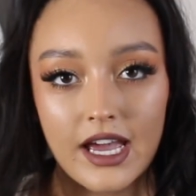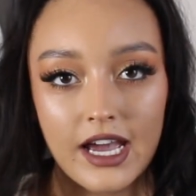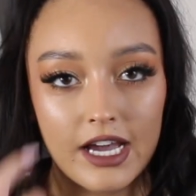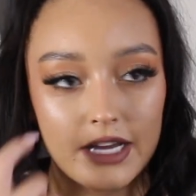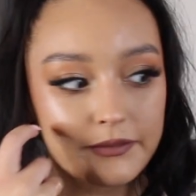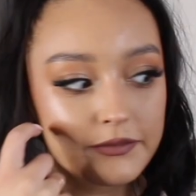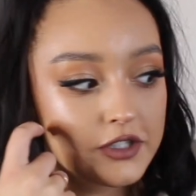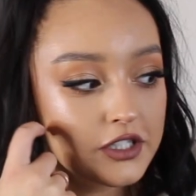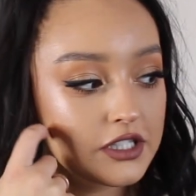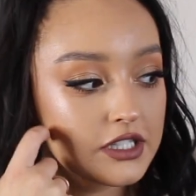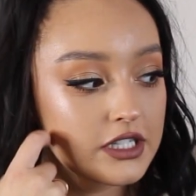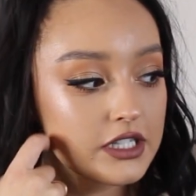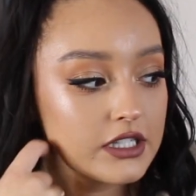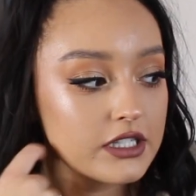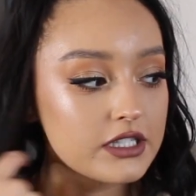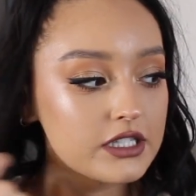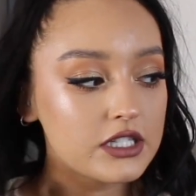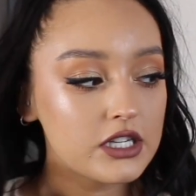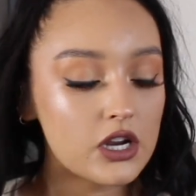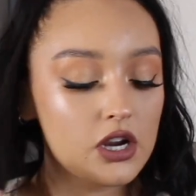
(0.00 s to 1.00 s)
I'm just
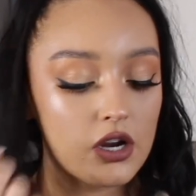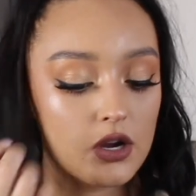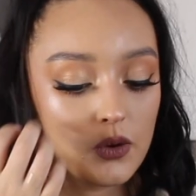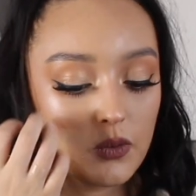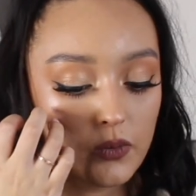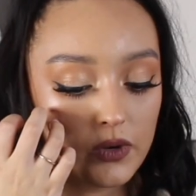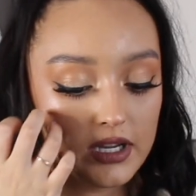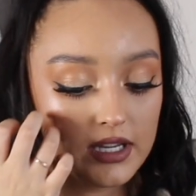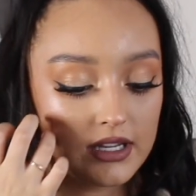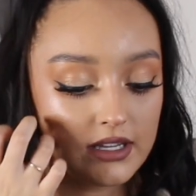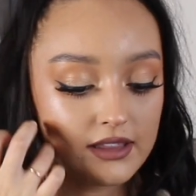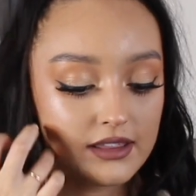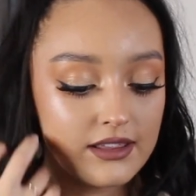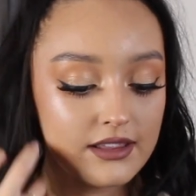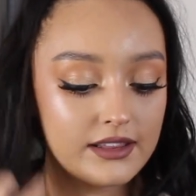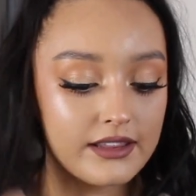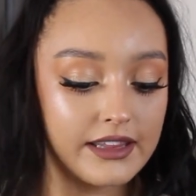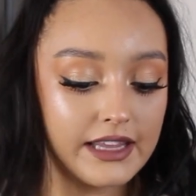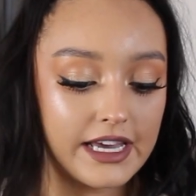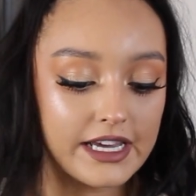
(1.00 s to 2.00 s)
gonna start with
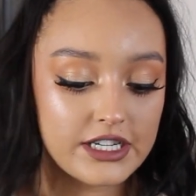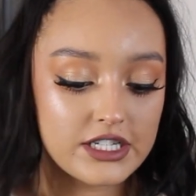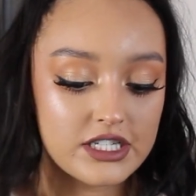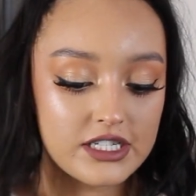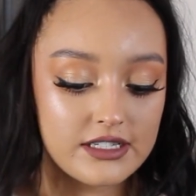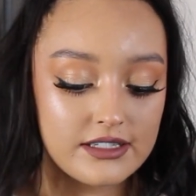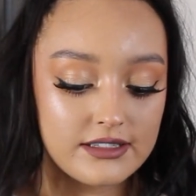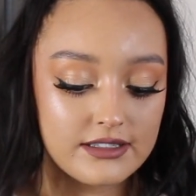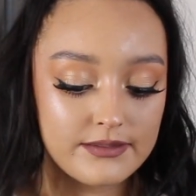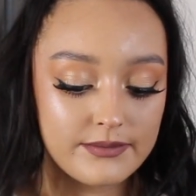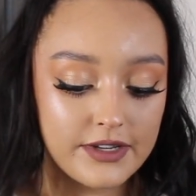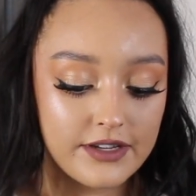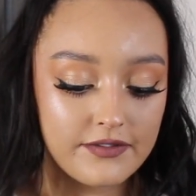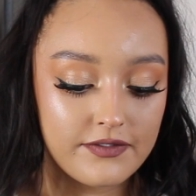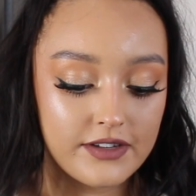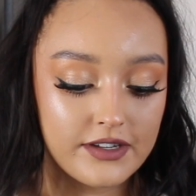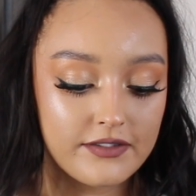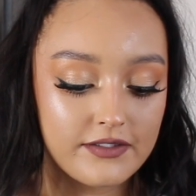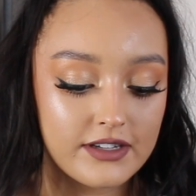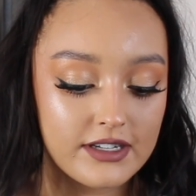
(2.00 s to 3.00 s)
lashes. My
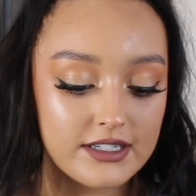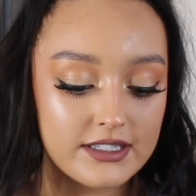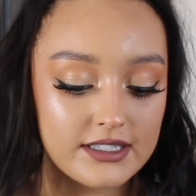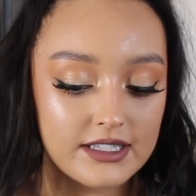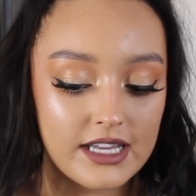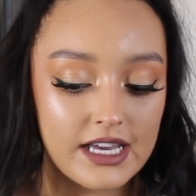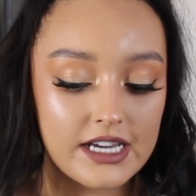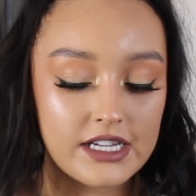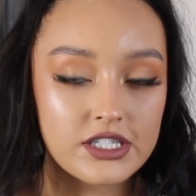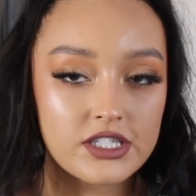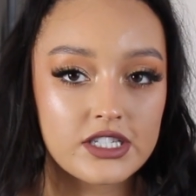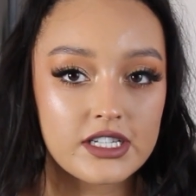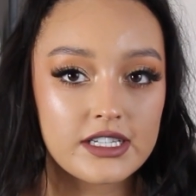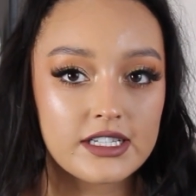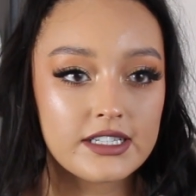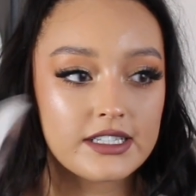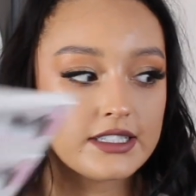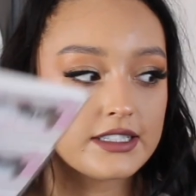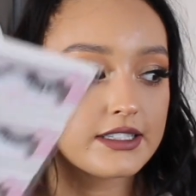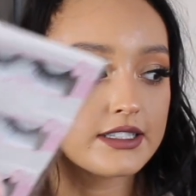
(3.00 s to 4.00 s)
favorite is
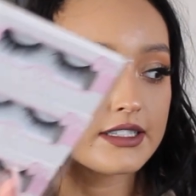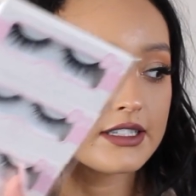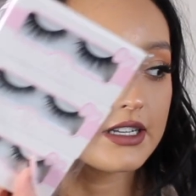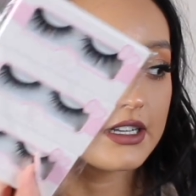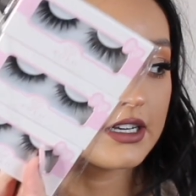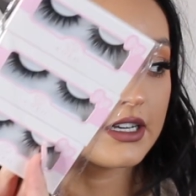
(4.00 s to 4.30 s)
lashes.